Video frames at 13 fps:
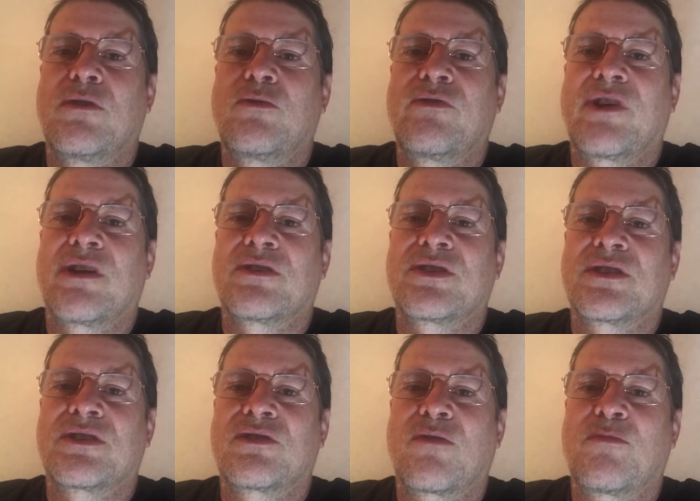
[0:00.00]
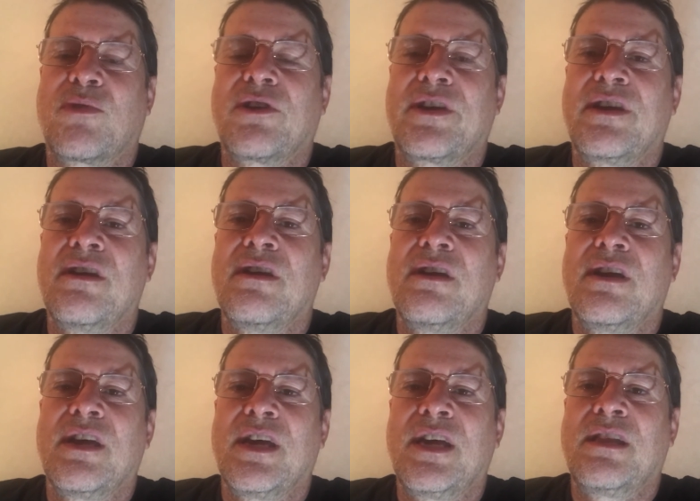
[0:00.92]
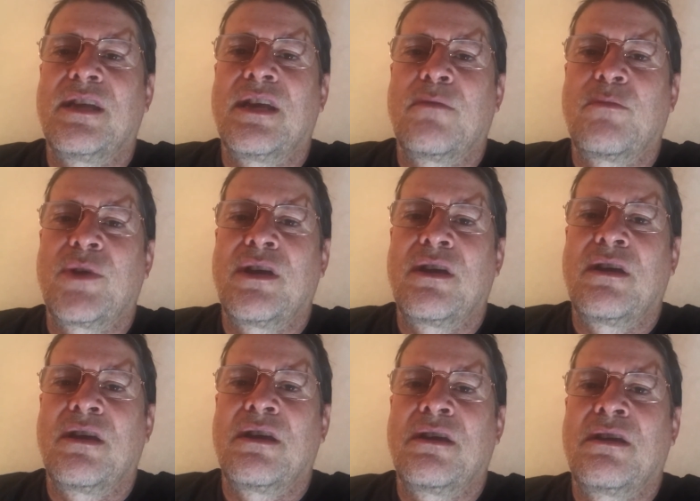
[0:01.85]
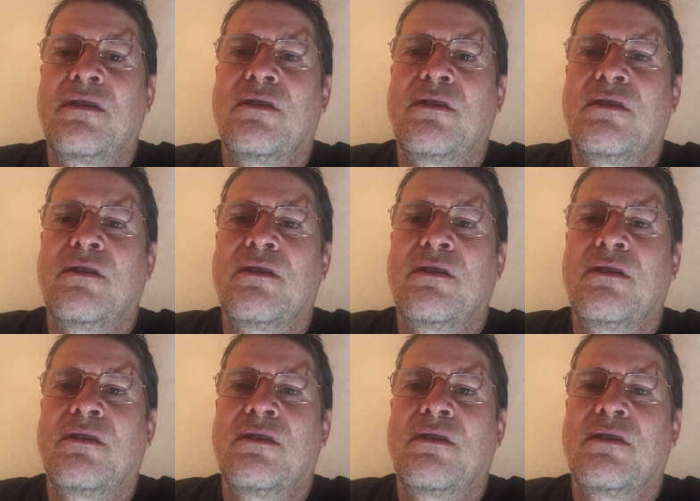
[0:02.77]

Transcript: We've got a six-star play in the NBA.